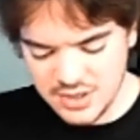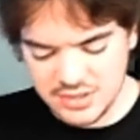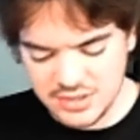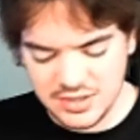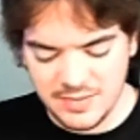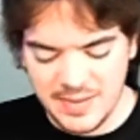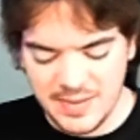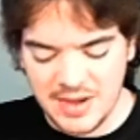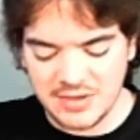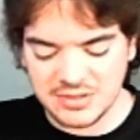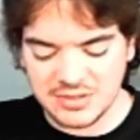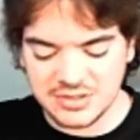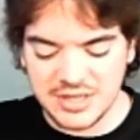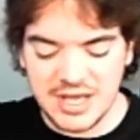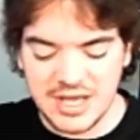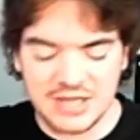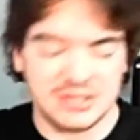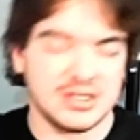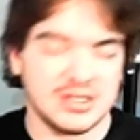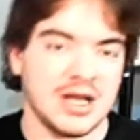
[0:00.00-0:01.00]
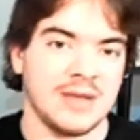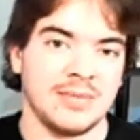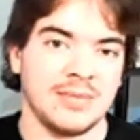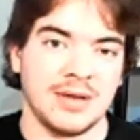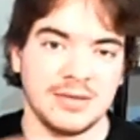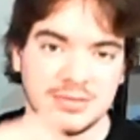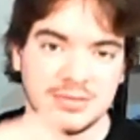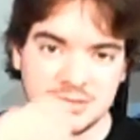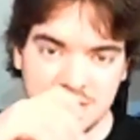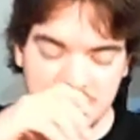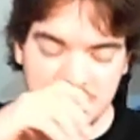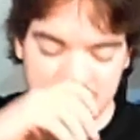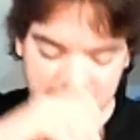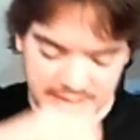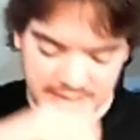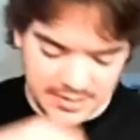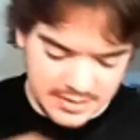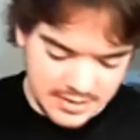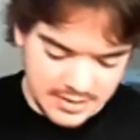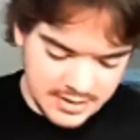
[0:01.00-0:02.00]
Or about/timeline,
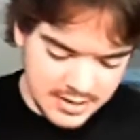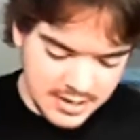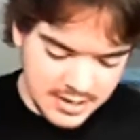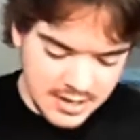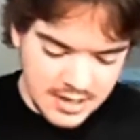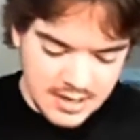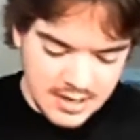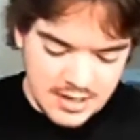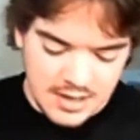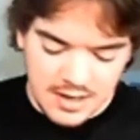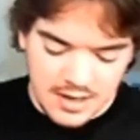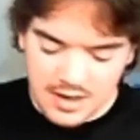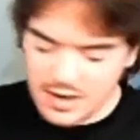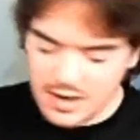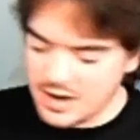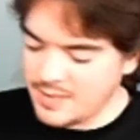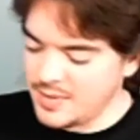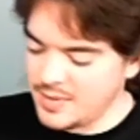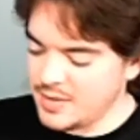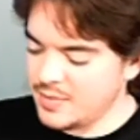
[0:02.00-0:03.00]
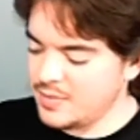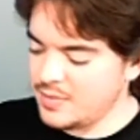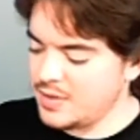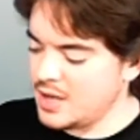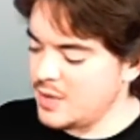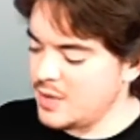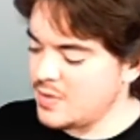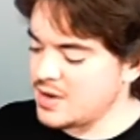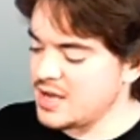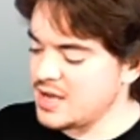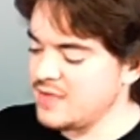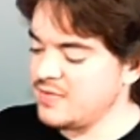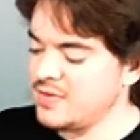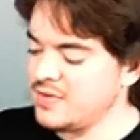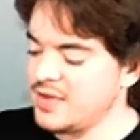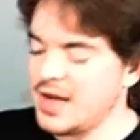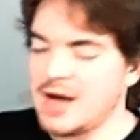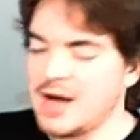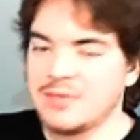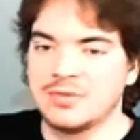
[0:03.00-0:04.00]
sorry. It will
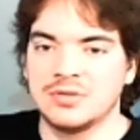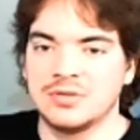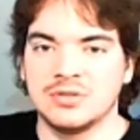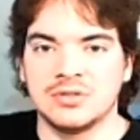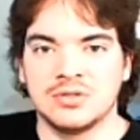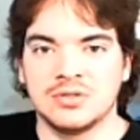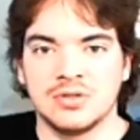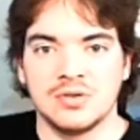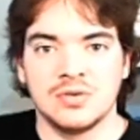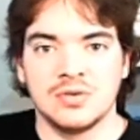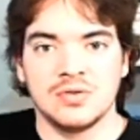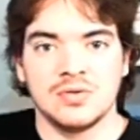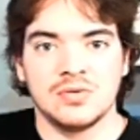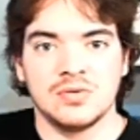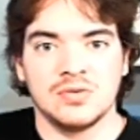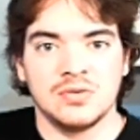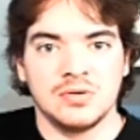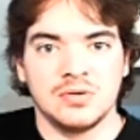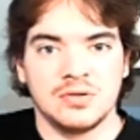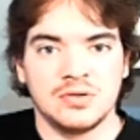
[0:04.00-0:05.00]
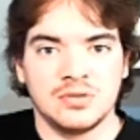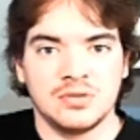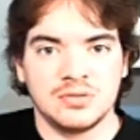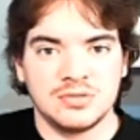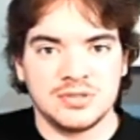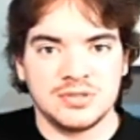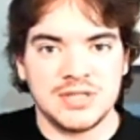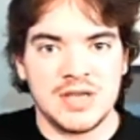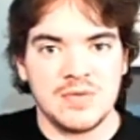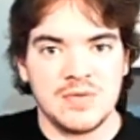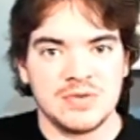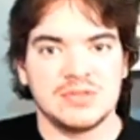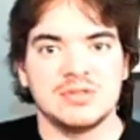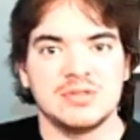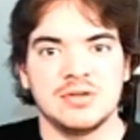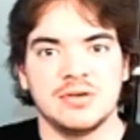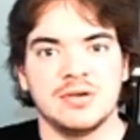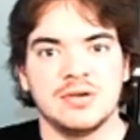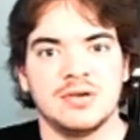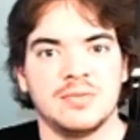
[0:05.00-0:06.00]
give you the option to see
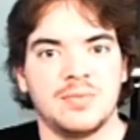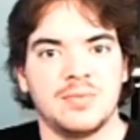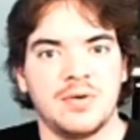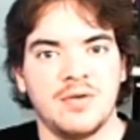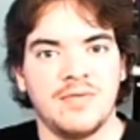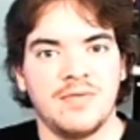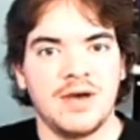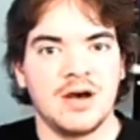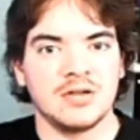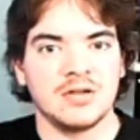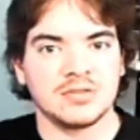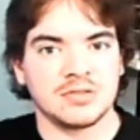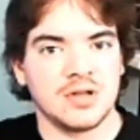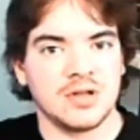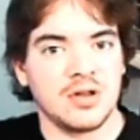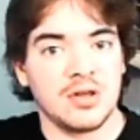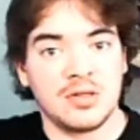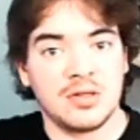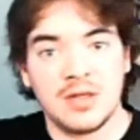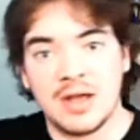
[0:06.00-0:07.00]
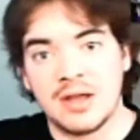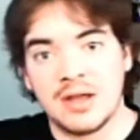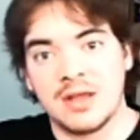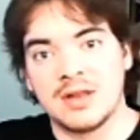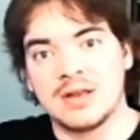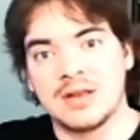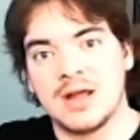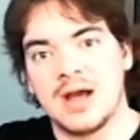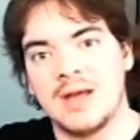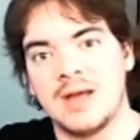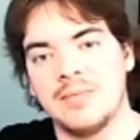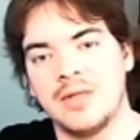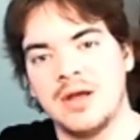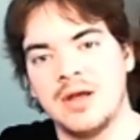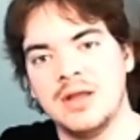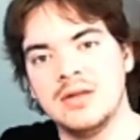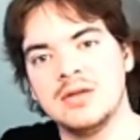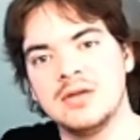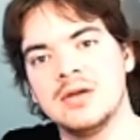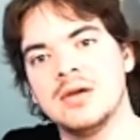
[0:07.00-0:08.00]
what your profile is going to look like in
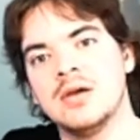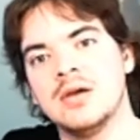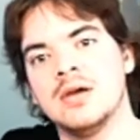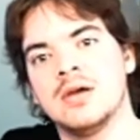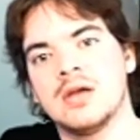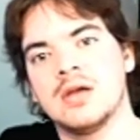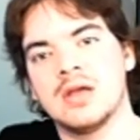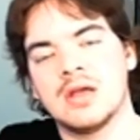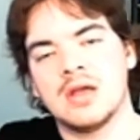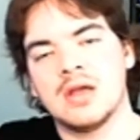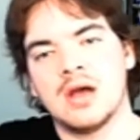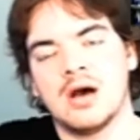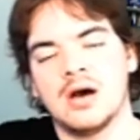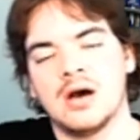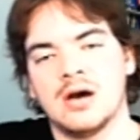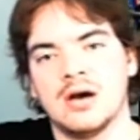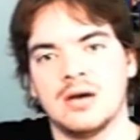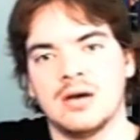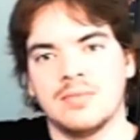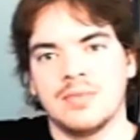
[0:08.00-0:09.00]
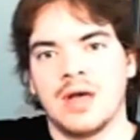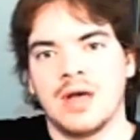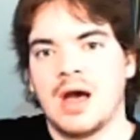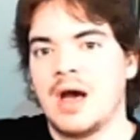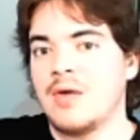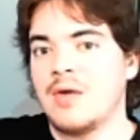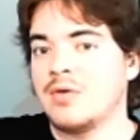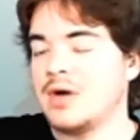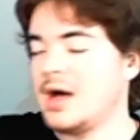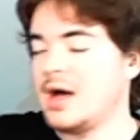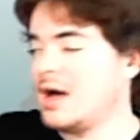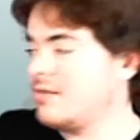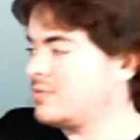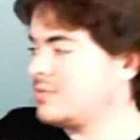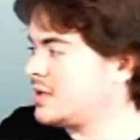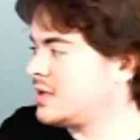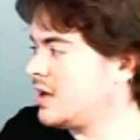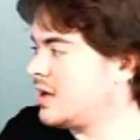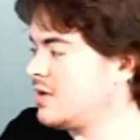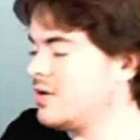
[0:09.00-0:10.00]
timeline. I will
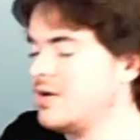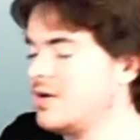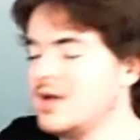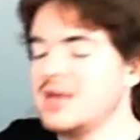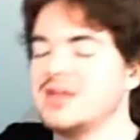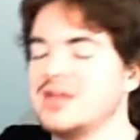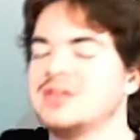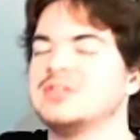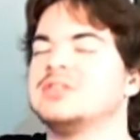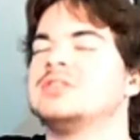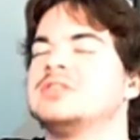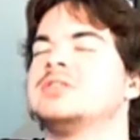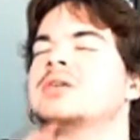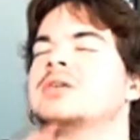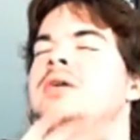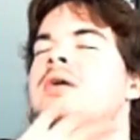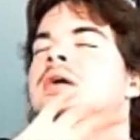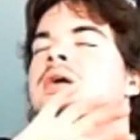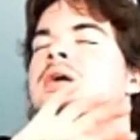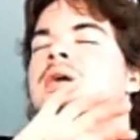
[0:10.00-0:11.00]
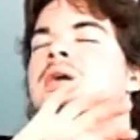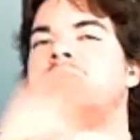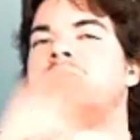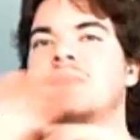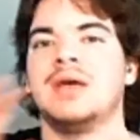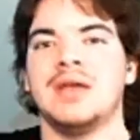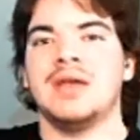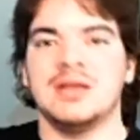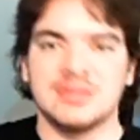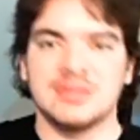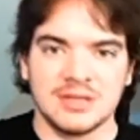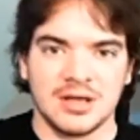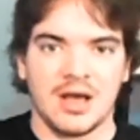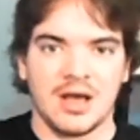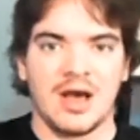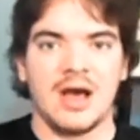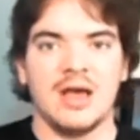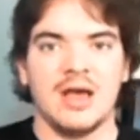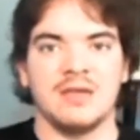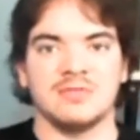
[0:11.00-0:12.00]
have to tell you, it is
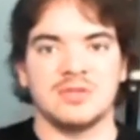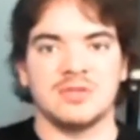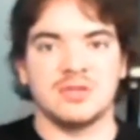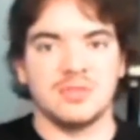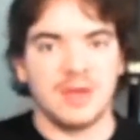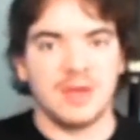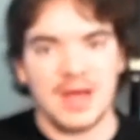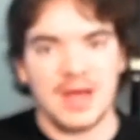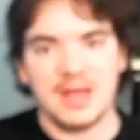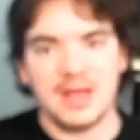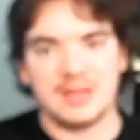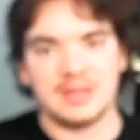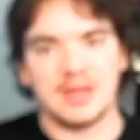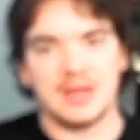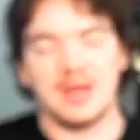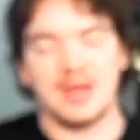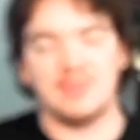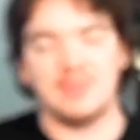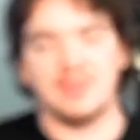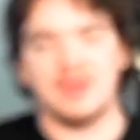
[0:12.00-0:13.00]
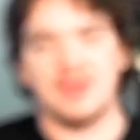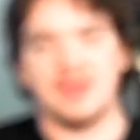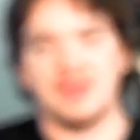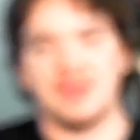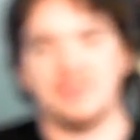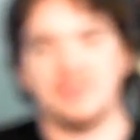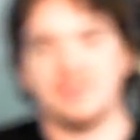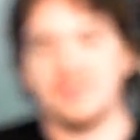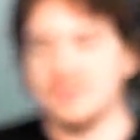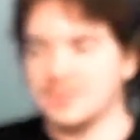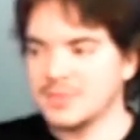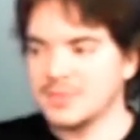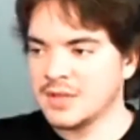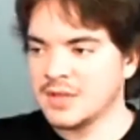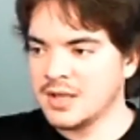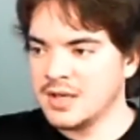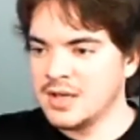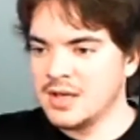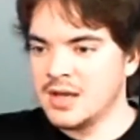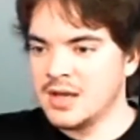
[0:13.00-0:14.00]
amazing. I have tried timeline.
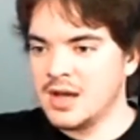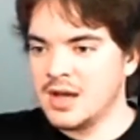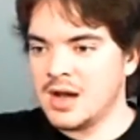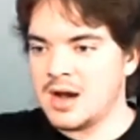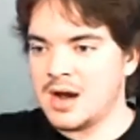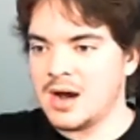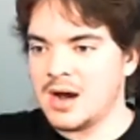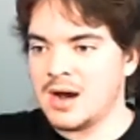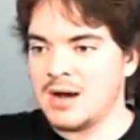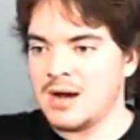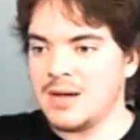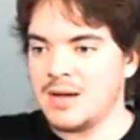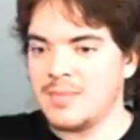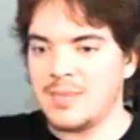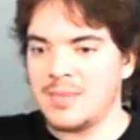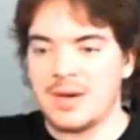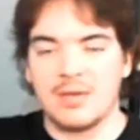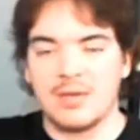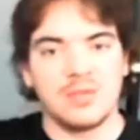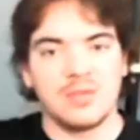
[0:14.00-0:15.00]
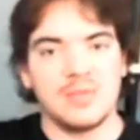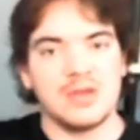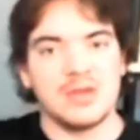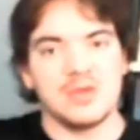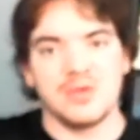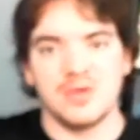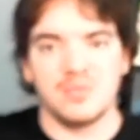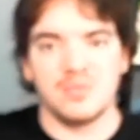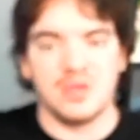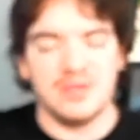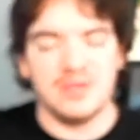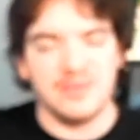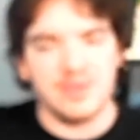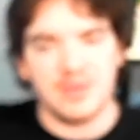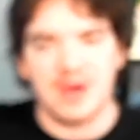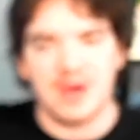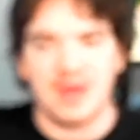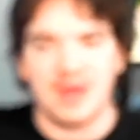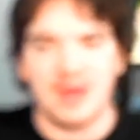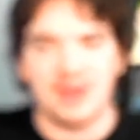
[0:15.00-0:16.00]
I'm going to be doing a
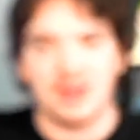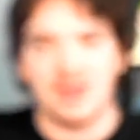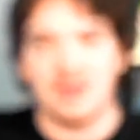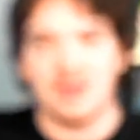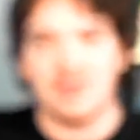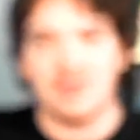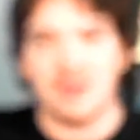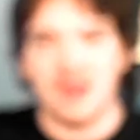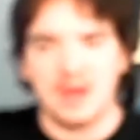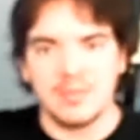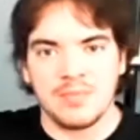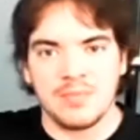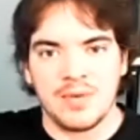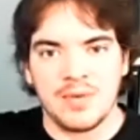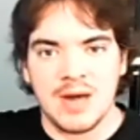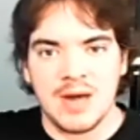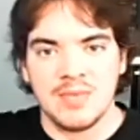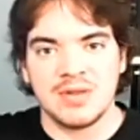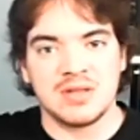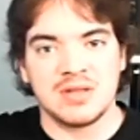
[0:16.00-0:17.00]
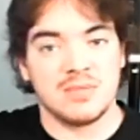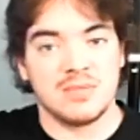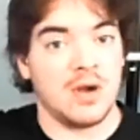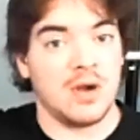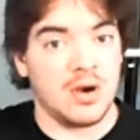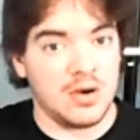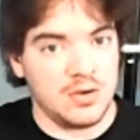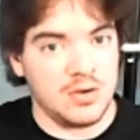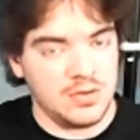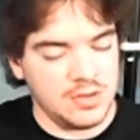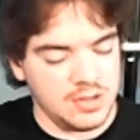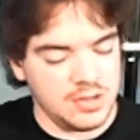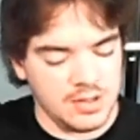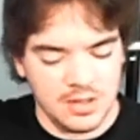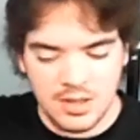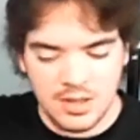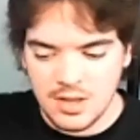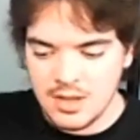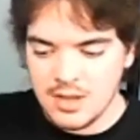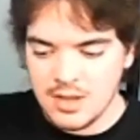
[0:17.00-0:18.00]
review on it later on, probably
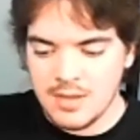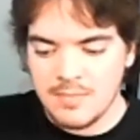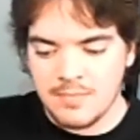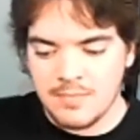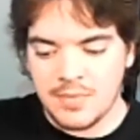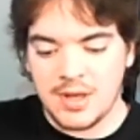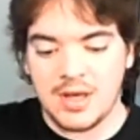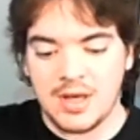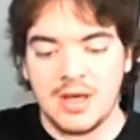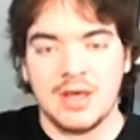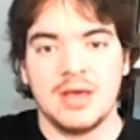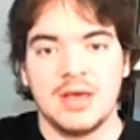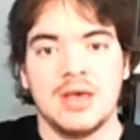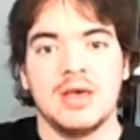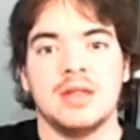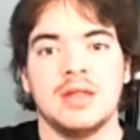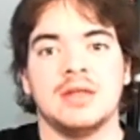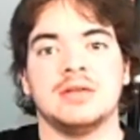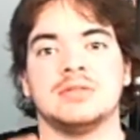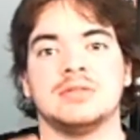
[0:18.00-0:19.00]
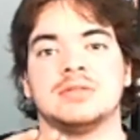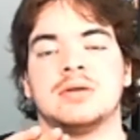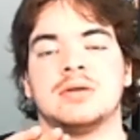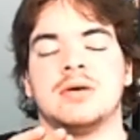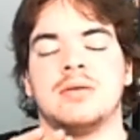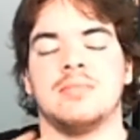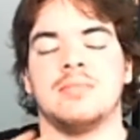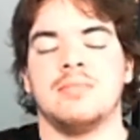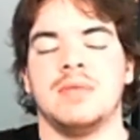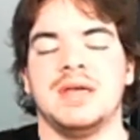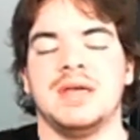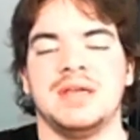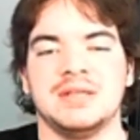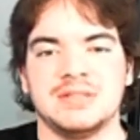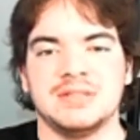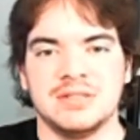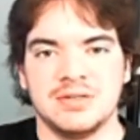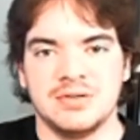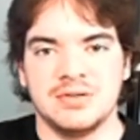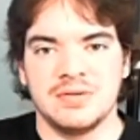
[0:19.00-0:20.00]
tomorrow. But it is
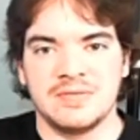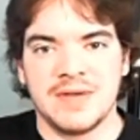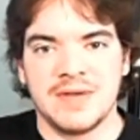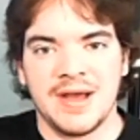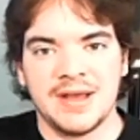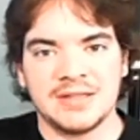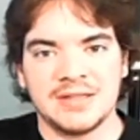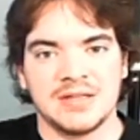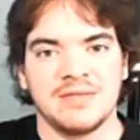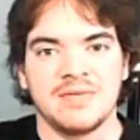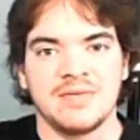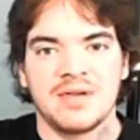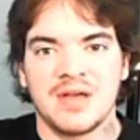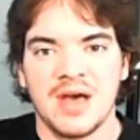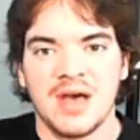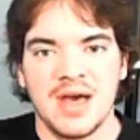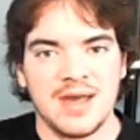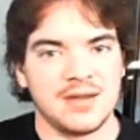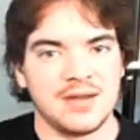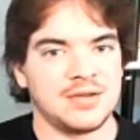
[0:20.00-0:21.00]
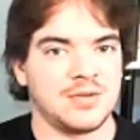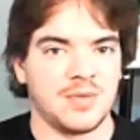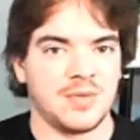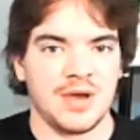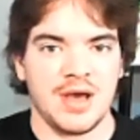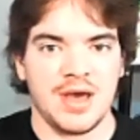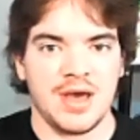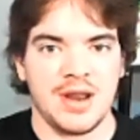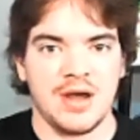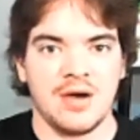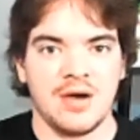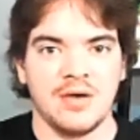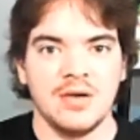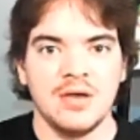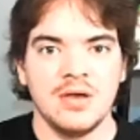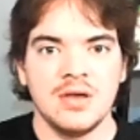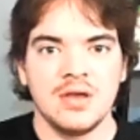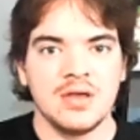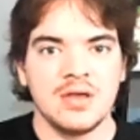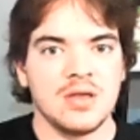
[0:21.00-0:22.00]
amazing. You guys have got to try it
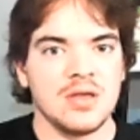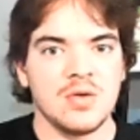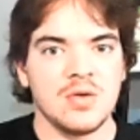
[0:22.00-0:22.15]
out.